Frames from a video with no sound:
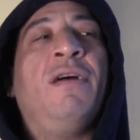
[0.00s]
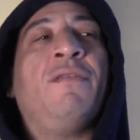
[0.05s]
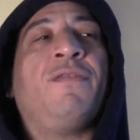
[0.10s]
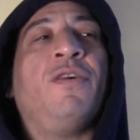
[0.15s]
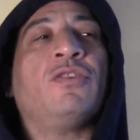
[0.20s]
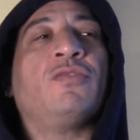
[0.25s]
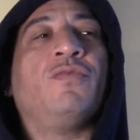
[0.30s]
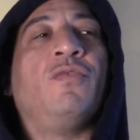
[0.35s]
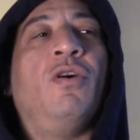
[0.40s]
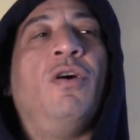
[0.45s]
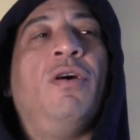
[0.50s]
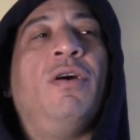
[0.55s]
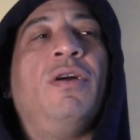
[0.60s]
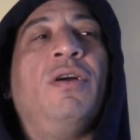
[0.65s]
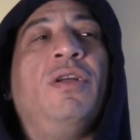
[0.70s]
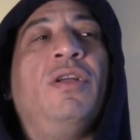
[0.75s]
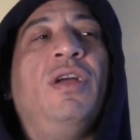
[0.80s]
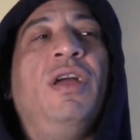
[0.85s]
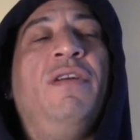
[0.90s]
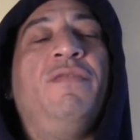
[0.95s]
first of
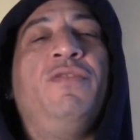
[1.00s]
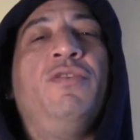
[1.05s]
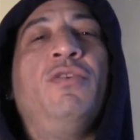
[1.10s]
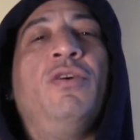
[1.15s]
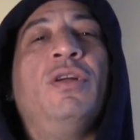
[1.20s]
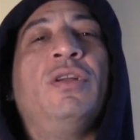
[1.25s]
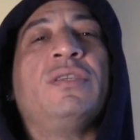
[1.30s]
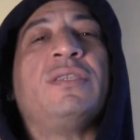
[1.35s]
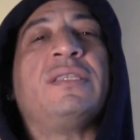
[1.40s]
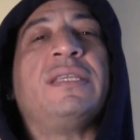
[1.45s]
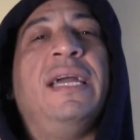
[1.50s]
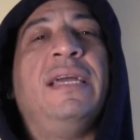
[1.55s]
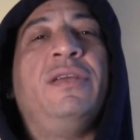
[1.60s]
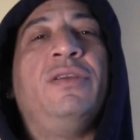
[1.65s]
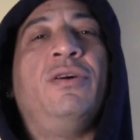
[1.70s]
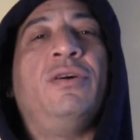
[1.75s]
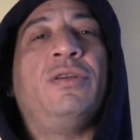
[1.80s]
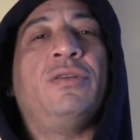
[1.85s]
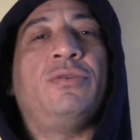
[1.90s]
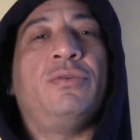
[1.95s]
all, if you're going to say
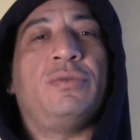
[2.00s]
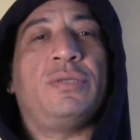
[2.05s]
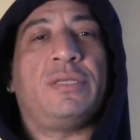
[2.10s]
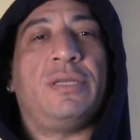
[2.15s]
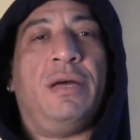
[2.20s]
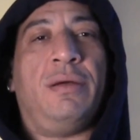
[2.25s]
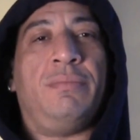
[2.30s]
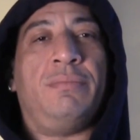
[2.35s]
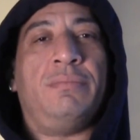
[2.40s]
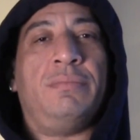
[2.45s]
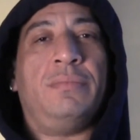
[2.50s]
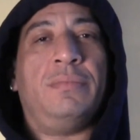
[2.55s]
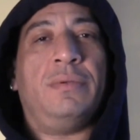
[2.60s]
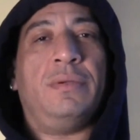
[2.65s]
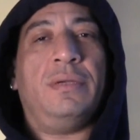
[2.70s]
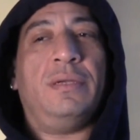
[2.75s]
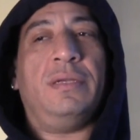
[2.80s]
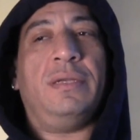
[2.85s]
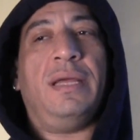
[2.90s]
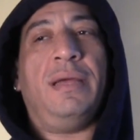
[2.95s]
you're going to do something,
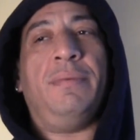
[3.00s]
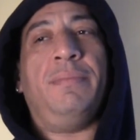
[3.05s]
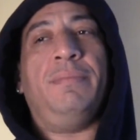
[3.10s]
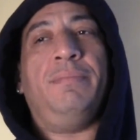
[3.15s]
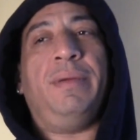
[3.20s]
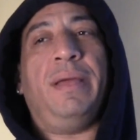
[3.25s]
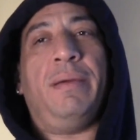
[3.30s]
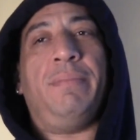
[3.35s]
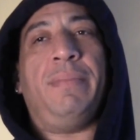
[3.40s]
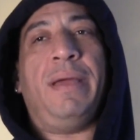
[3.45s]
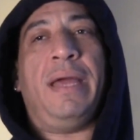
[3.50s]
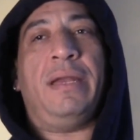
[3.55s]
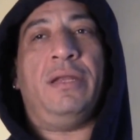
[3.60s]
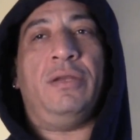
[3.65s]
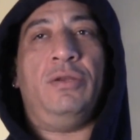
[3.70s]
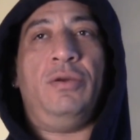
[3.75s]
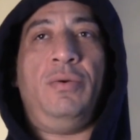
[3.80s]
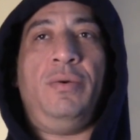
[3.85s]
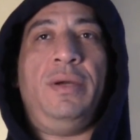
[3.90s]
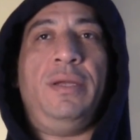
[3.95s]
then be a man
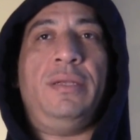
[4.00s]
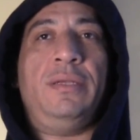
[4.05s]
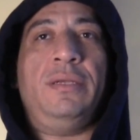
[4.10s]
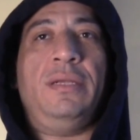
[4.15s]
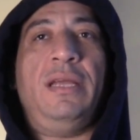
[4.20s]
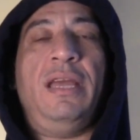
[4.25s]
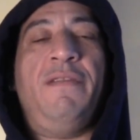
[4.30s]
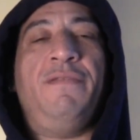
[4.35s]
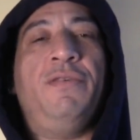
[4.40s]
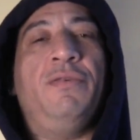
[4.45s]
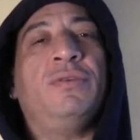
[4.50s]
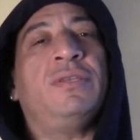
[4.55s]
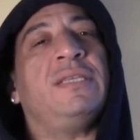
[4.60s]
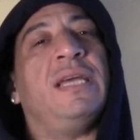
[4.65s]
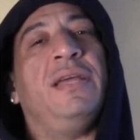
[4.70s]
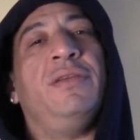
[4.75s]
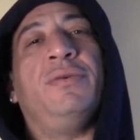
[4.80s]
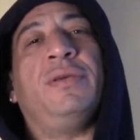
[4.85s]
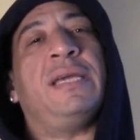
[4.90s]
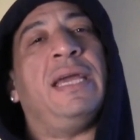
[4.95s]
and do it. If you
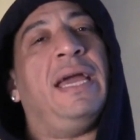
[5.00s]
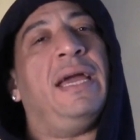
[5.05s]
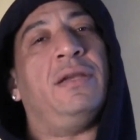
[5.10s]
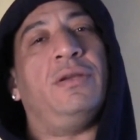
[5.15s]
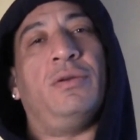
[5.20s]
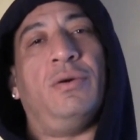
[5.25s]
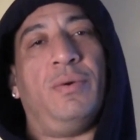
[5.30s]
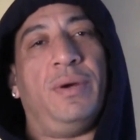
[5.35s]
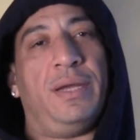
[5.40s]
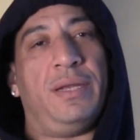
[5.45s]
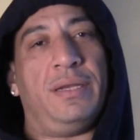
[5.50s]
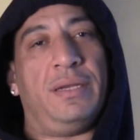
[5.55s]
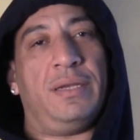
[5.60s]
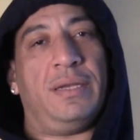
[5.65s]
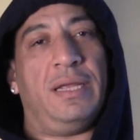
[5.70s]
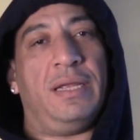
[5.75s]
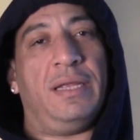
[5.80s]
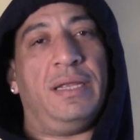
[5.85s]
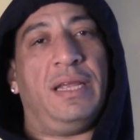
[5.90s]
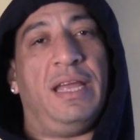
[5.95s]
say you can't do it,
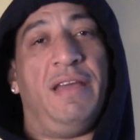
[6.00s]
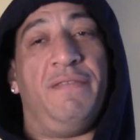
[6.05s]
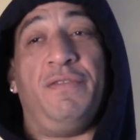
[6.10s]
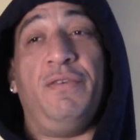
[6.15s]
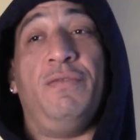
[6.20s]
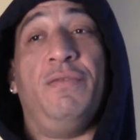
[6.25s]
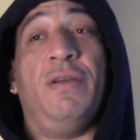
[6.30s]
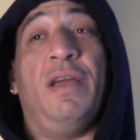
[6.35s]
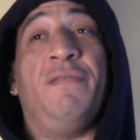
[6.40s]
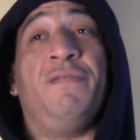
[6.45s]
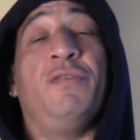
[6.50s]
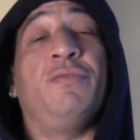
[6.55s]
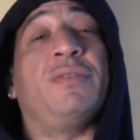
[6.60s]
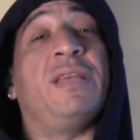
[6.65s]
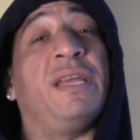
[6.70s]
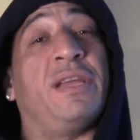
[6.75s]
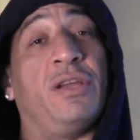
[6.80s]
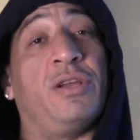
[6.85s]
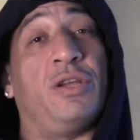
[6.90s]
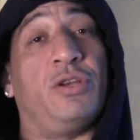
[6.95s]
if you
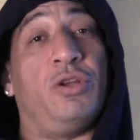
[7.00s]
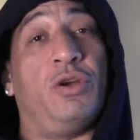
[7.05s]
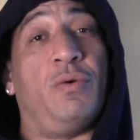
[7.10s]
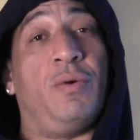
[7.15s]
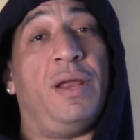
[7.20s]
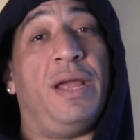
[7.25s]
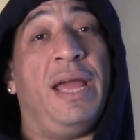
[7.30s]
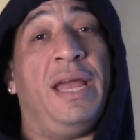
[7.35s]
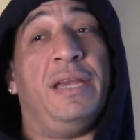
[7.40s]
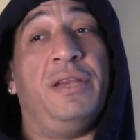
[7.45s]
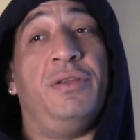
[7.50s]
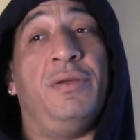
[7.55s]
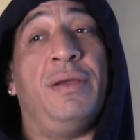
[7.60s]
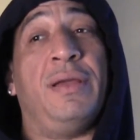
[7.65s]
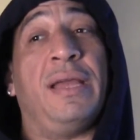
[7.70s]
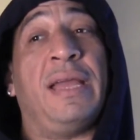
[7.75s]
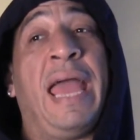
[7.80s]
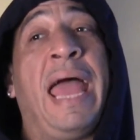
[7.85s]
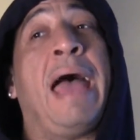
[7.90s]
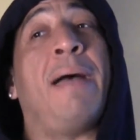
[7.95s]
think you can do it and
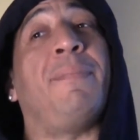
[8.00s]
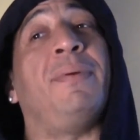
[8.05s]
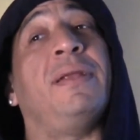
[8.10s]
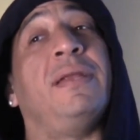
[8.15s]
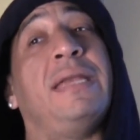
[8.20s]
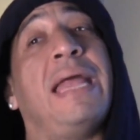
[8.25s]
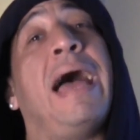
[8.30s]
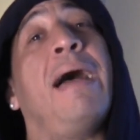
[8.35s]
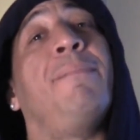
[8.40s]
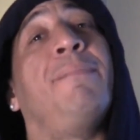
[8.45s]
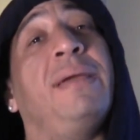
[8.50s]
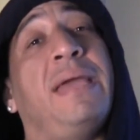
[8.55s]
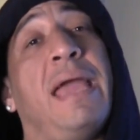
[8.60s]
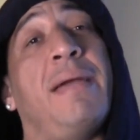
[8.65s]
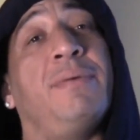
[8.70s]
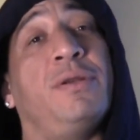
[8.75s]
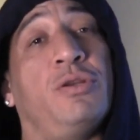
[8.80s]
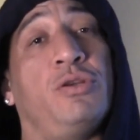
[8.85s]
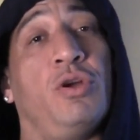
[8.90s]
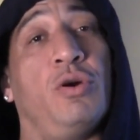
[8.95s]
you happen to not be
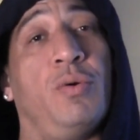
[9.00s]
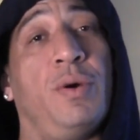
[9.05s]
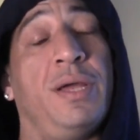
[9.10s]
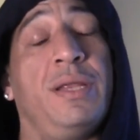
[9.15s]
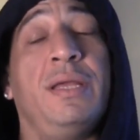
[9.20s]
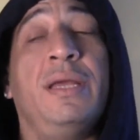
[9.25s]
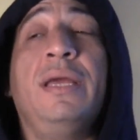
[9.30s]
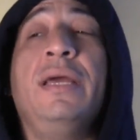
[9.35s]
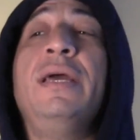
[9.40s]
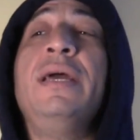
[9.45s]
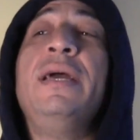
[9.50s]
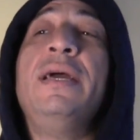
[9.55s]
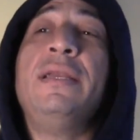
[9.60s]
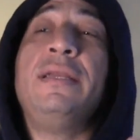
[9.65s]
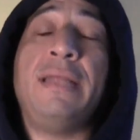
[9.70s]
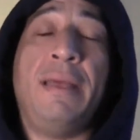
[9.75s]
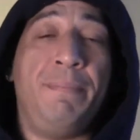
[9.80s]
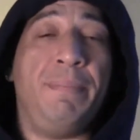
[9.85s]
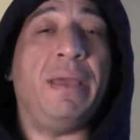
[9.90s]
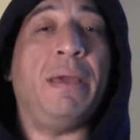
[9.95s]
able to do it,
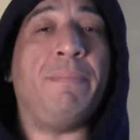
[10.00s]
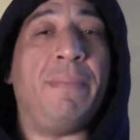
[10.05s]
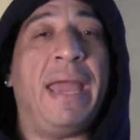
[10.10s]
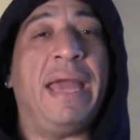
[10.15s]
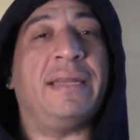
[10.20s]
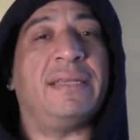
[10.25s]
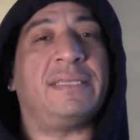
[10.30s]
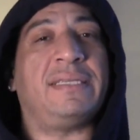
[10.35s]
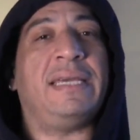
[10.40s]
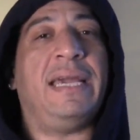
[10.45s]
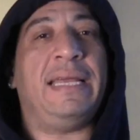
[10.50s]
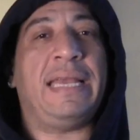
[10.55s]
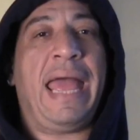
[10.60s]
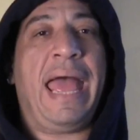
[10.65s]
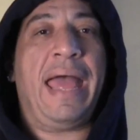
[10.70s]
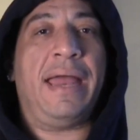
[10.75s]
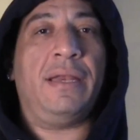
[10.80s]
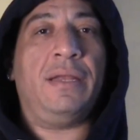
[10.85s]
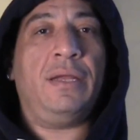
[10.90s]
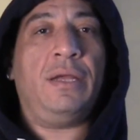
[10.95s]
then be a man to say
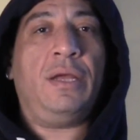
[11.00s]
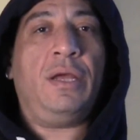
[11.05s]
that.